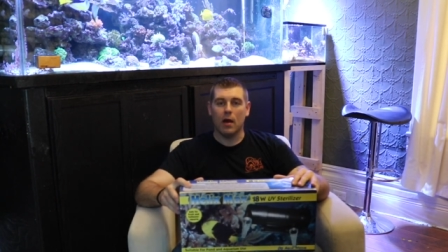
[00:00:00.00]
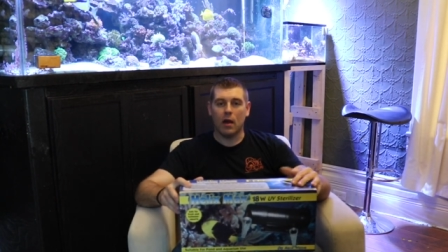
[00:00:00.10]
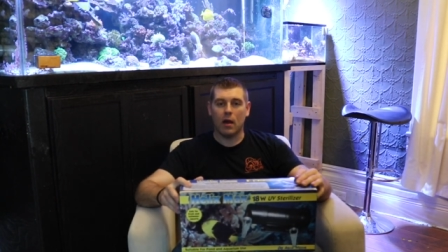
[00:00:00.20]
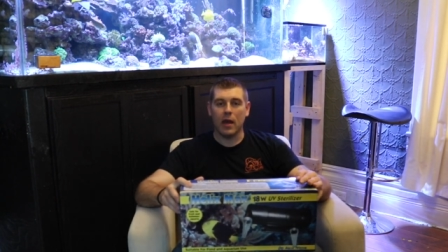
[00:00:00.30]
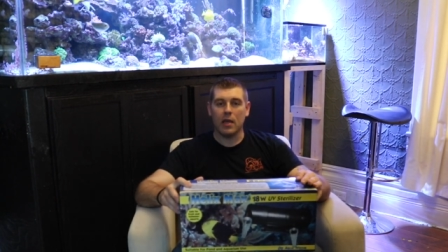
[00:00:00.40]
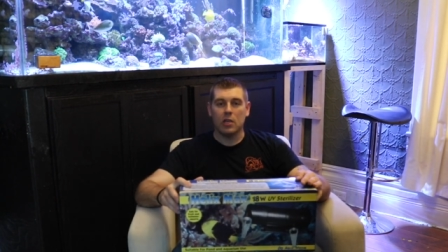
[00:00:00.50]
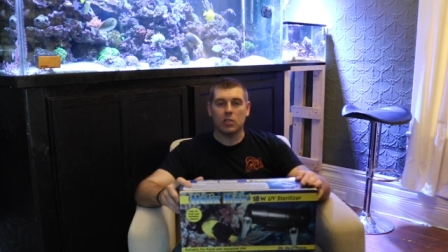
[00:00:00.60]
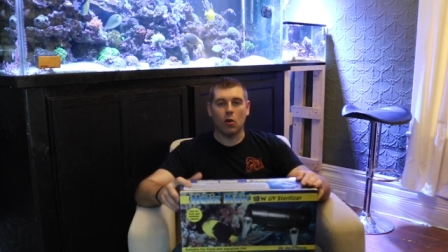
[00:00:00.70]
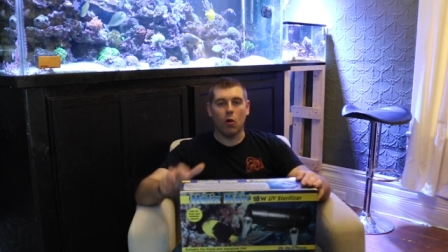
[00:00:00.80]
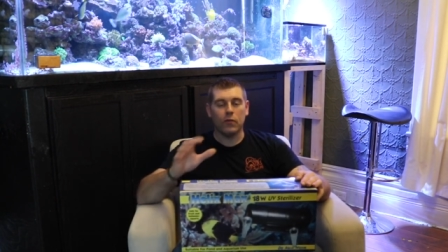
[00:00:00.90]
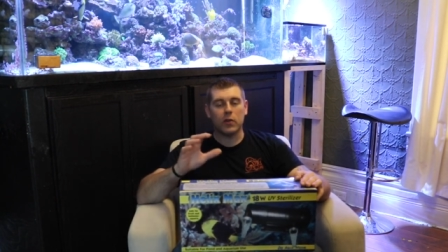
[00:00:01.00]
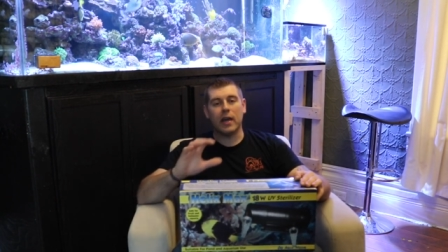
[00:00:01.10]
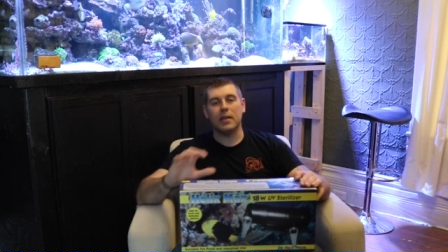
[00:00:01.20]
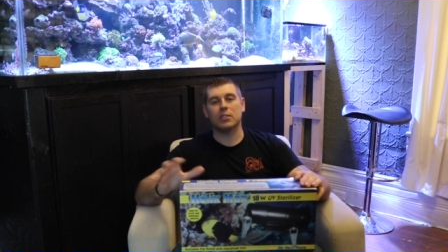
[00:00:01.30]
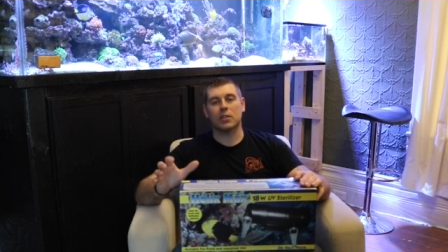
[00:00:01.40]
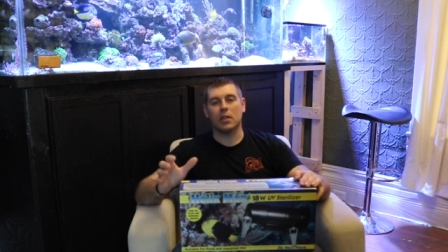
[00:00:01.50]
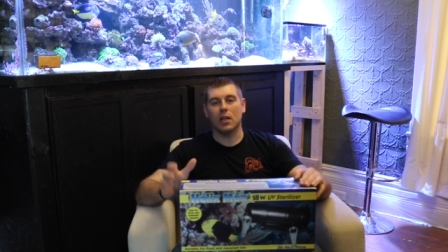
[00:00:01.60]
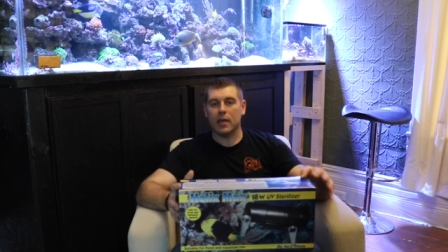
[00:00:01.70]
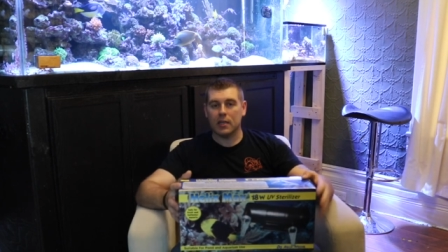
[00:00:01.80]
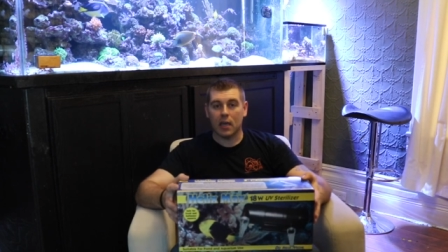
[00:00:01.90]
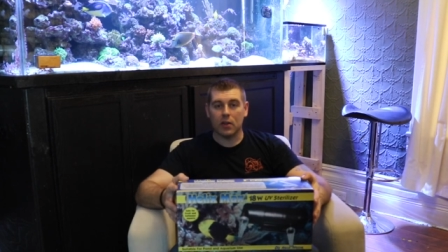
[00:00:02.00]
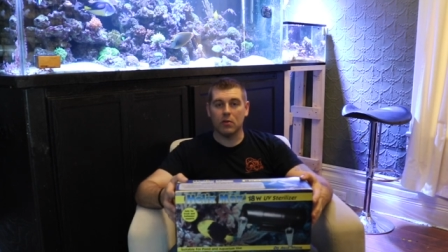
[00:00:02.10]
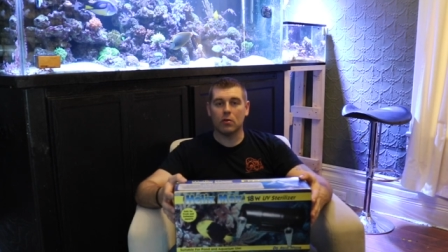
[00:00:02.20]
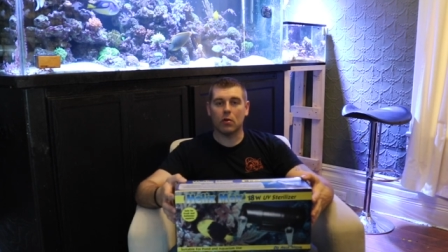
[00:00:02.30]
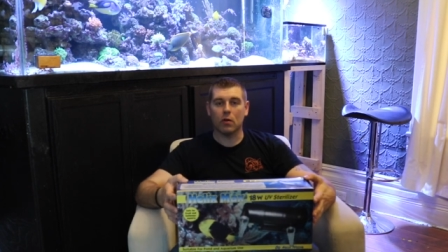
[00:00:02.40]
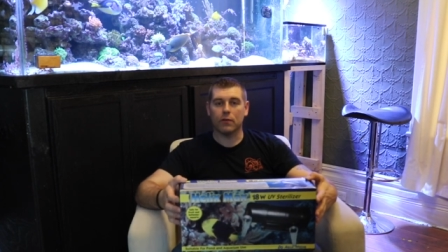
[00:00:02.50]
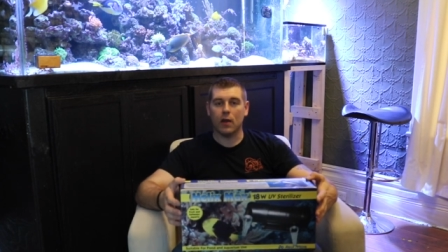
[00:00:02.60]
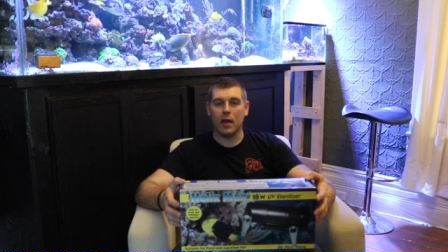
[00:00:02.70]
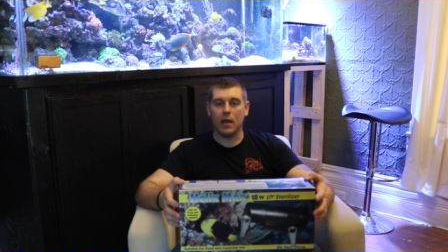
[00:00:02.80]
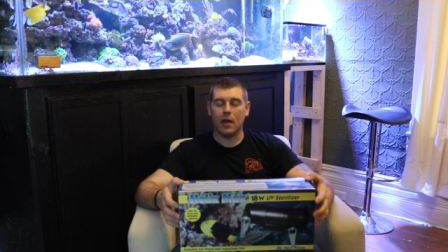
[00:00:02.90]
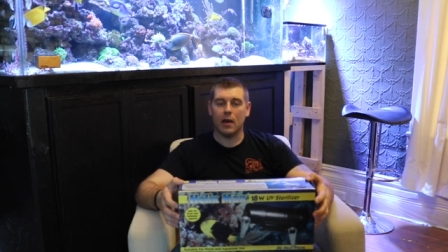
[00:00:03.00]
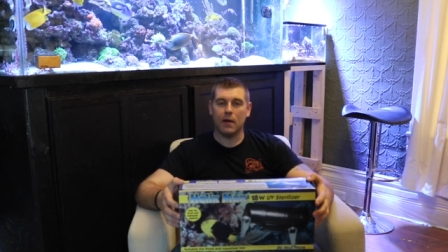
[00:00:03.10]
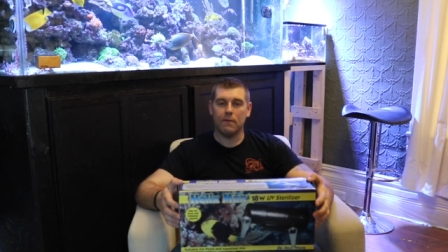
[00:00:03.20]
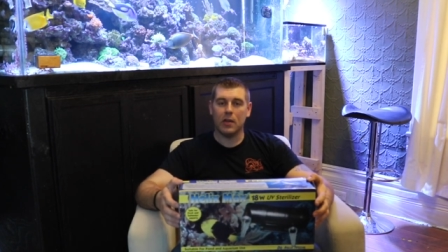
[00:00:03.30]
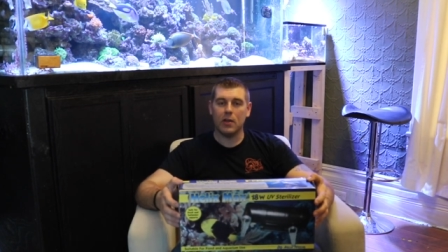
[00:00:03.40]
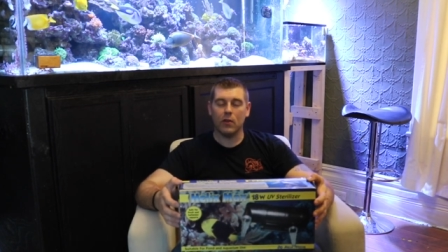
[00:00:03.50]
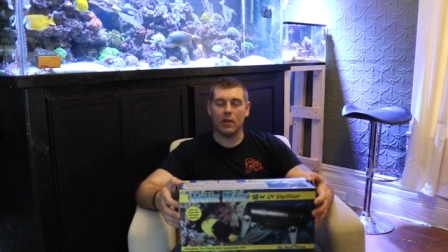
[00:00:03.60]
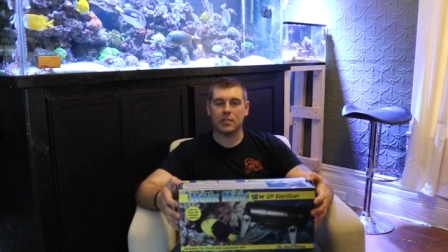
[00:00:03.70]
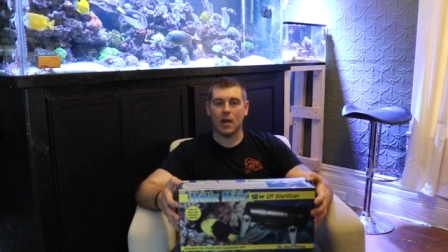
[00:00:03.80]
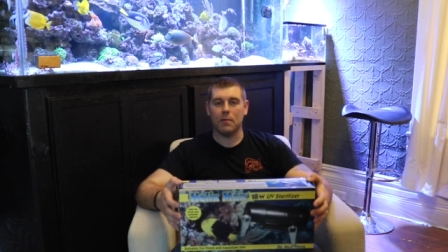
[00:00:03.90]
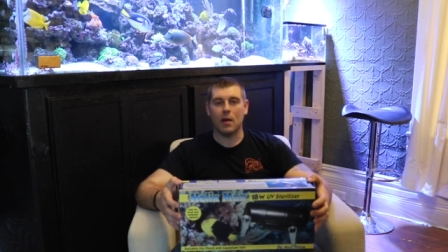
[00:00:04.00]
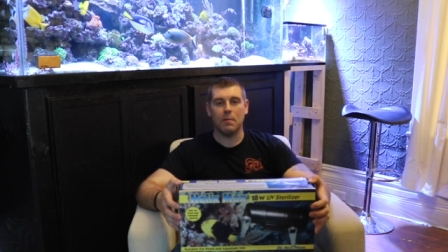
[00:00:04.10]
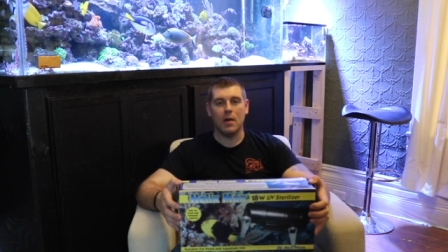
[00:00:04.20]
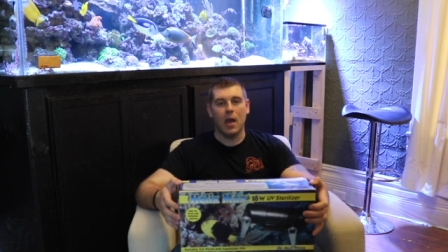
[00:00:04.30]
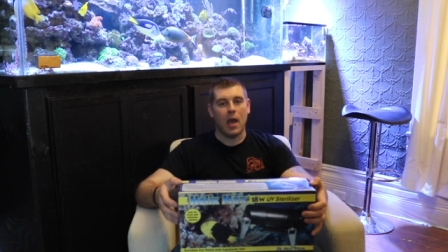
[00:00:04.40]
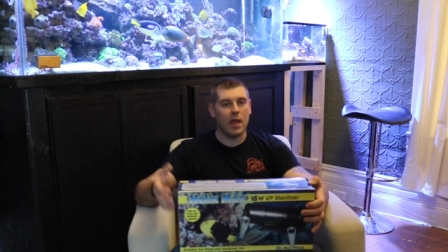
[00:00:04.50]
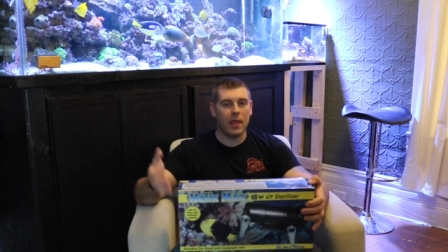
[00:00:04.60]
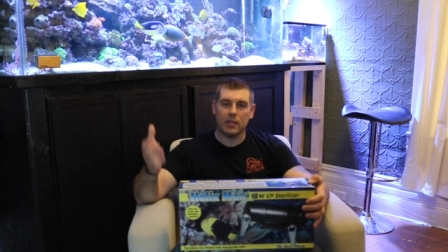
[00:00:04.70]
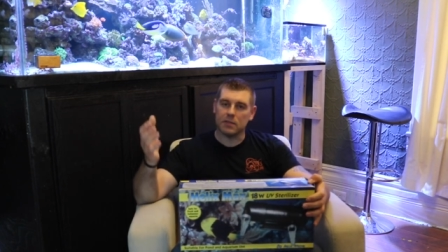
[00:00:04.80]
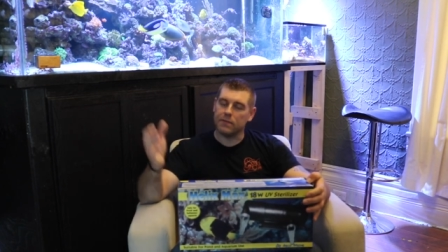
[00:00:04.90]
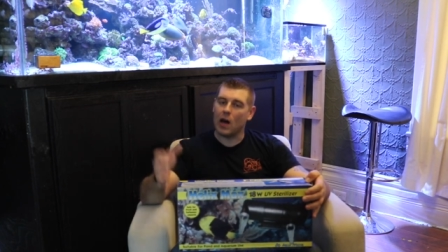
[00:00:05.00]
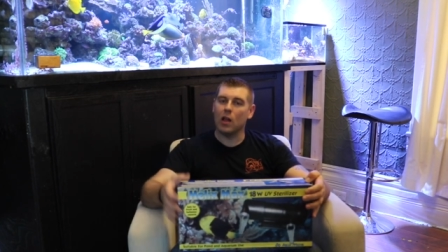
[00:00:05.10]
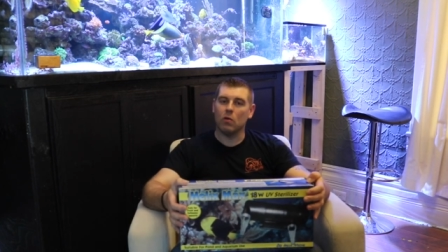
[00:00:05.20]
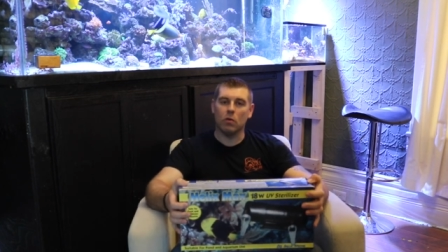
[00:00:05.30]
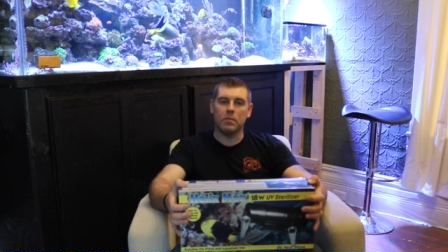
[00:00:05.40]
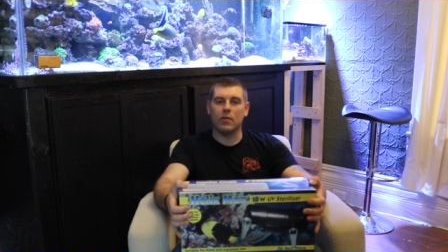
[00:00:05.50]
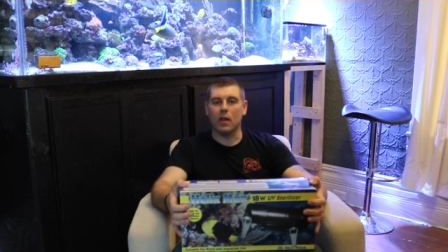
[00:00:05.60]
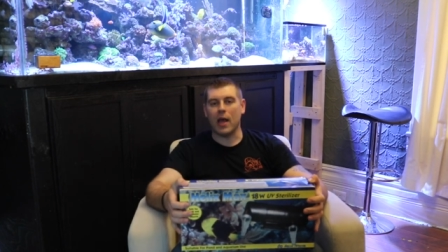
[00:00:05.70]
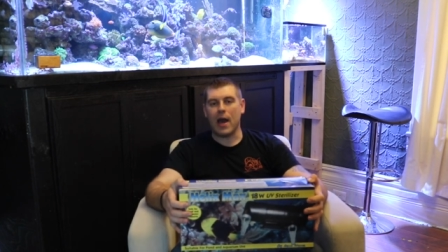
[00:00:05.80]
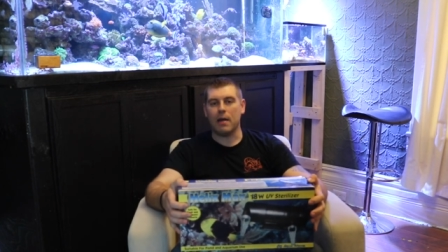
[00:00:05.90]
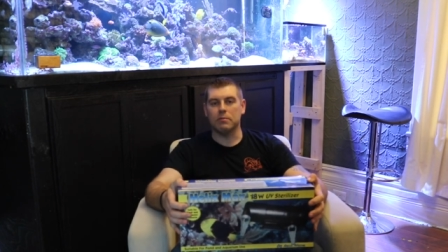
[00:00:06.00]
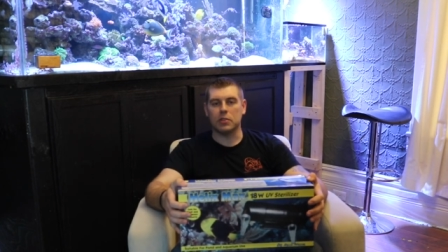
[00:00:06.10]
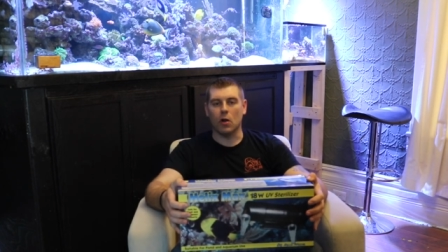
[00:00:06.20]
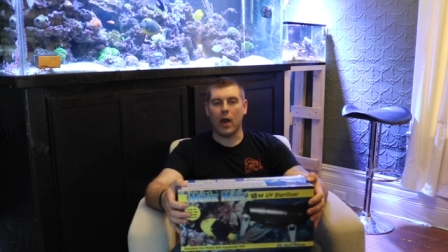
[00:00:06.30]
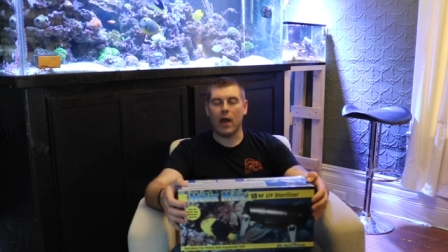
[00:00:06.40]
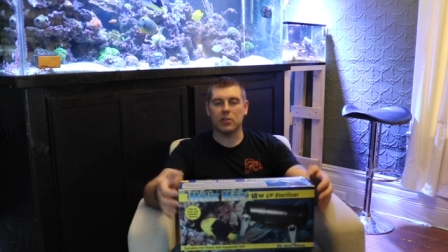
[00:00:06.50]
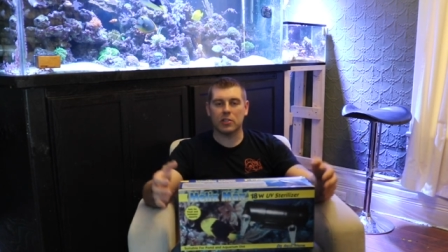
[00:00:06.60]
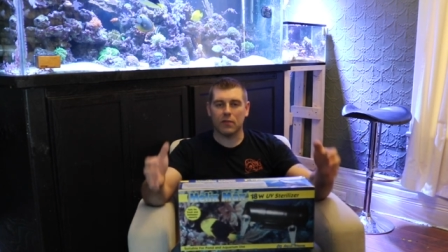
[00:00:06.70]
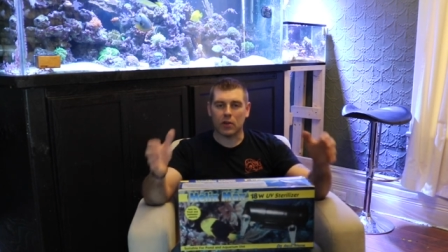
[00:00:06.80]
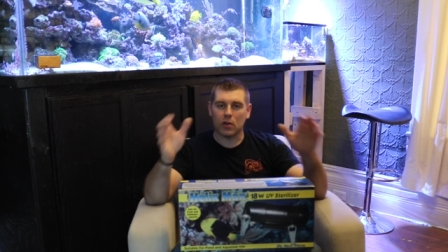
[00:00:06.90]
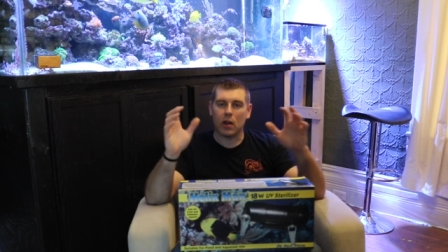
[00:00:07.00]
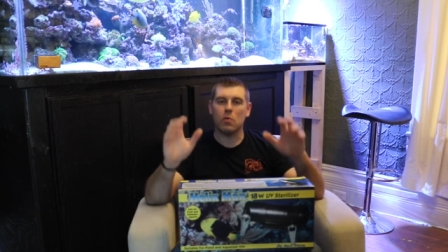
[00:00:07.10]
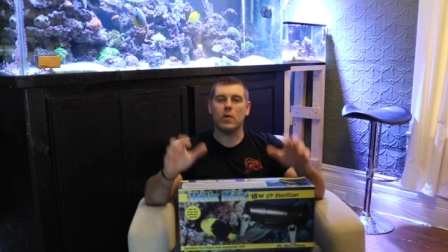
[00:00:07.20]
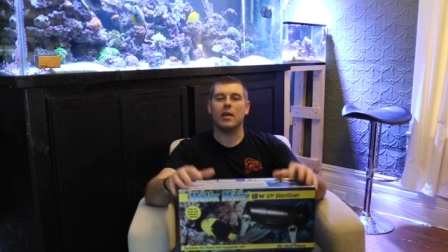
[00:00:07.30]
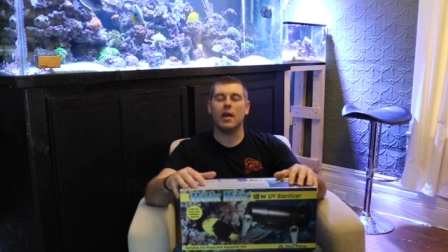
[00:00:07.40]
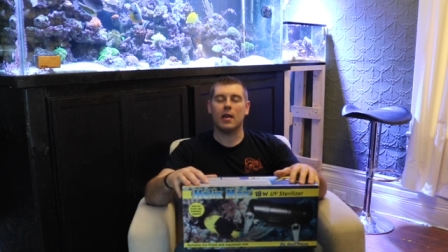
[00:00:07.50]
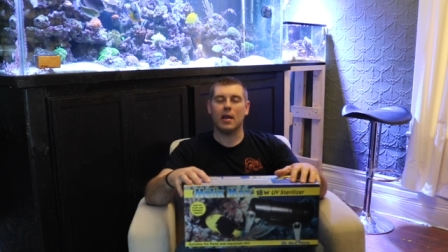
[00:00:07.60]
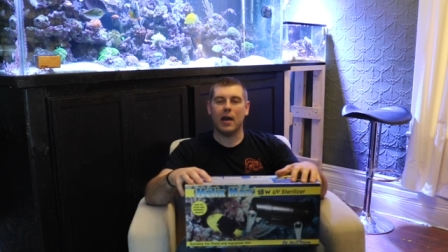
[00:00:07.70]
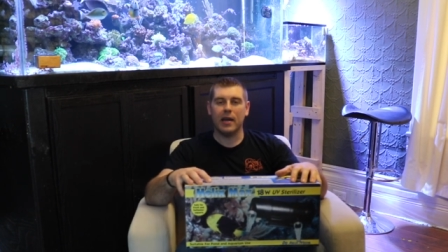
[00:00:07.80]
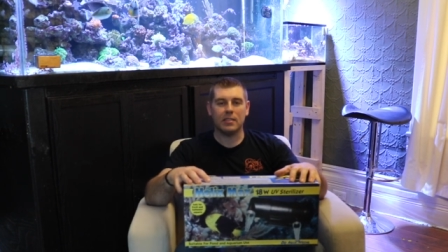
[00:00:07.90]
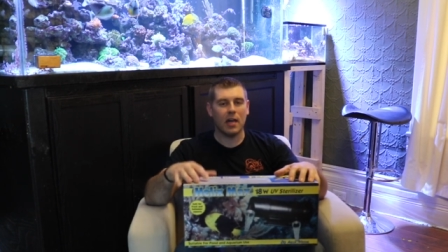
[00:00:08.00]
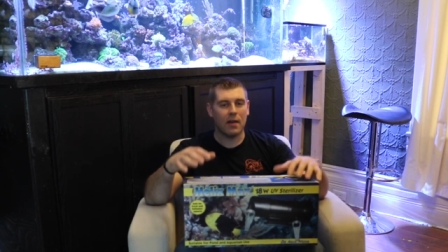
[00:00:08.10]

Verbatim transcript: Alright, so hopefully you guys are going to like uh, the new Coral Friday uh, video that's coming up, and then to follow will be the lab. So have yourself a great weekend, guys.